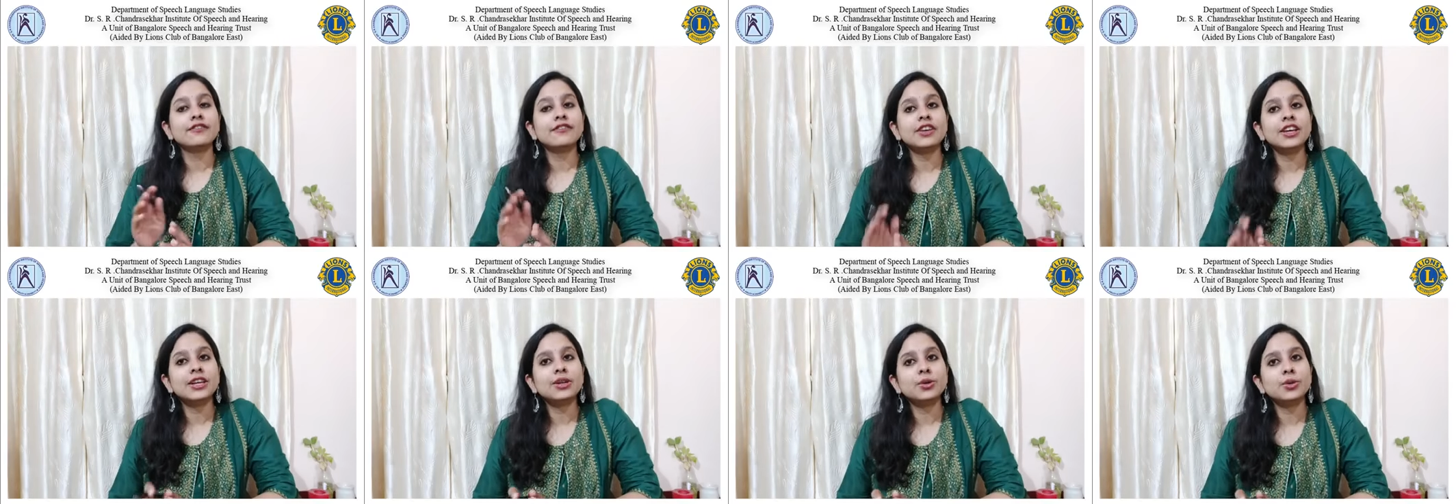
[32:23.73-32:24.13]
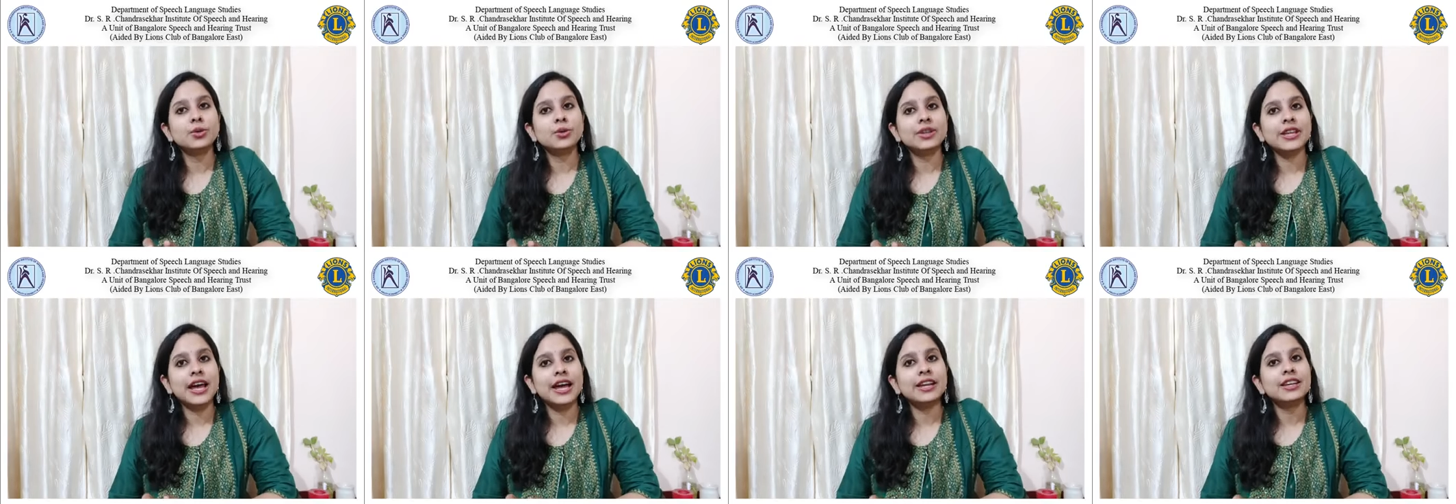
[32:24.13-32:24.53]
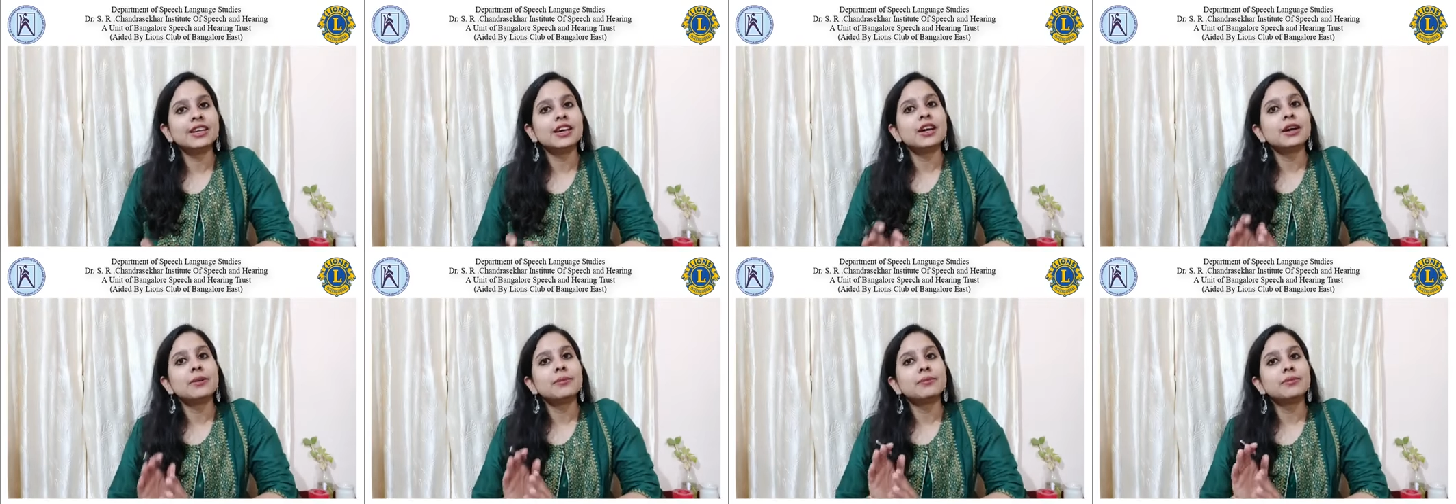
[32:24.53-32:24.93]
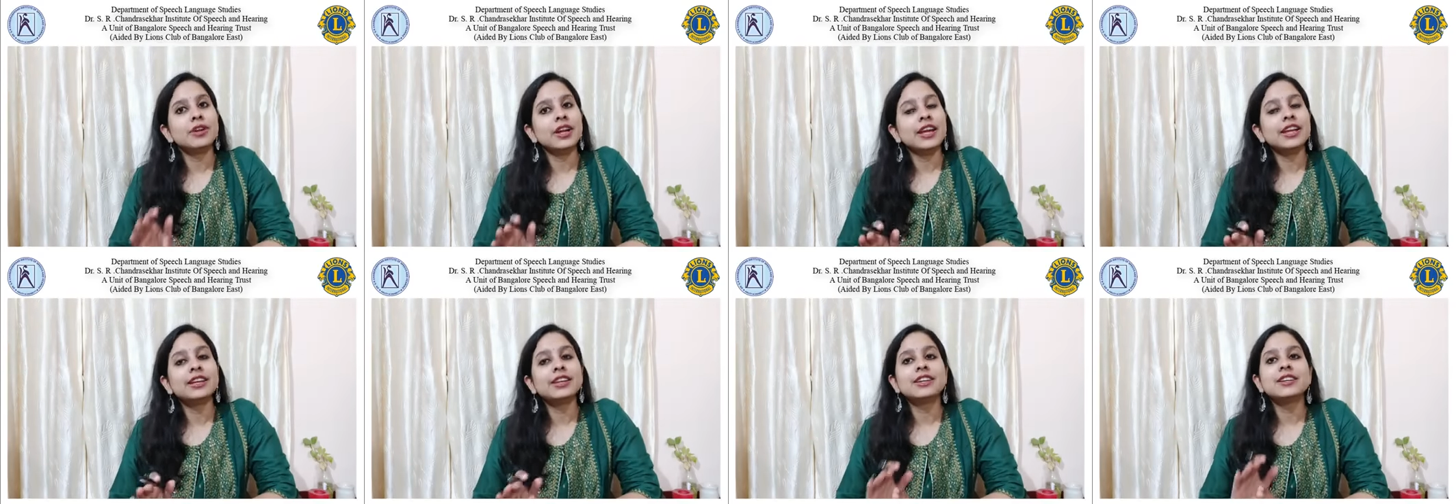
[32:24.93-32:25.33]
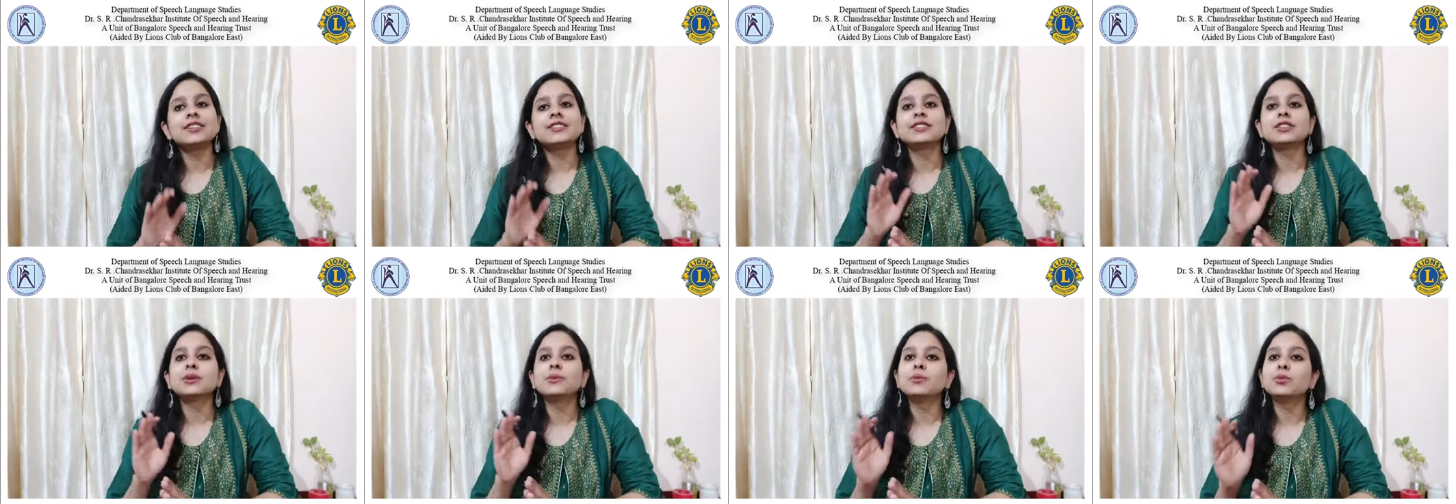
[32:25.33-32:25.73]
We know that brain
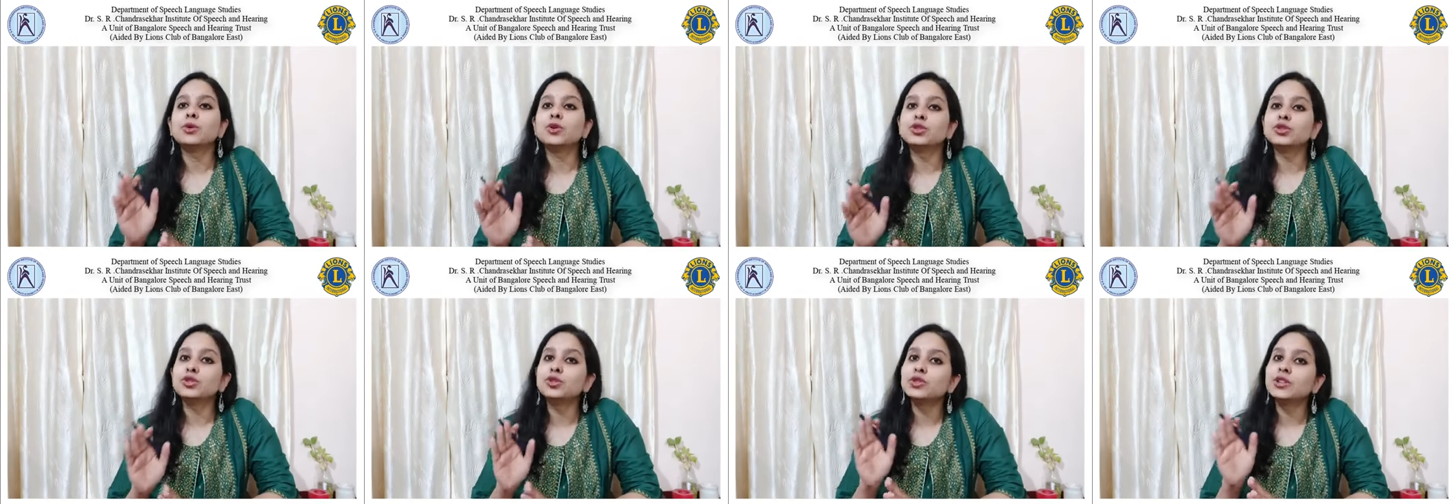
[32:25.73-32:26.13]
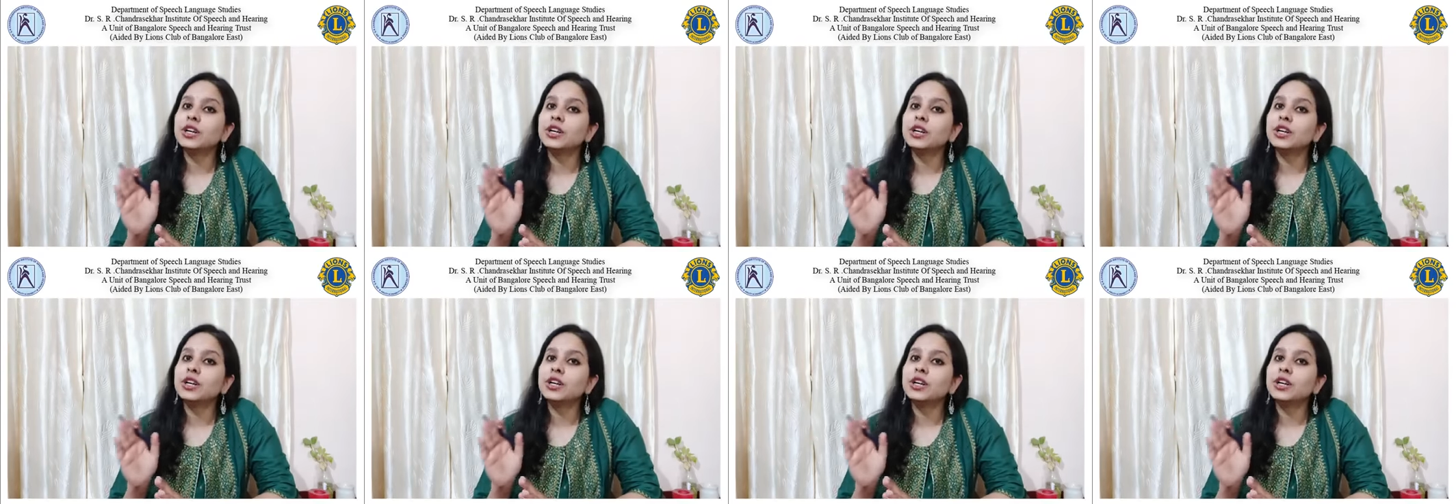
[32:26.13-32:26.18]
is the motor